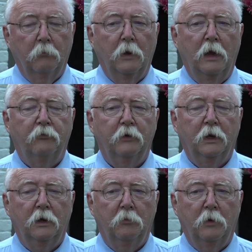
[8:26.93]

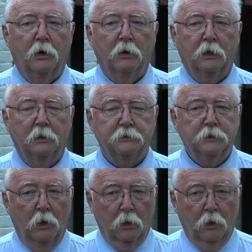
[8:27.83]
African Americans,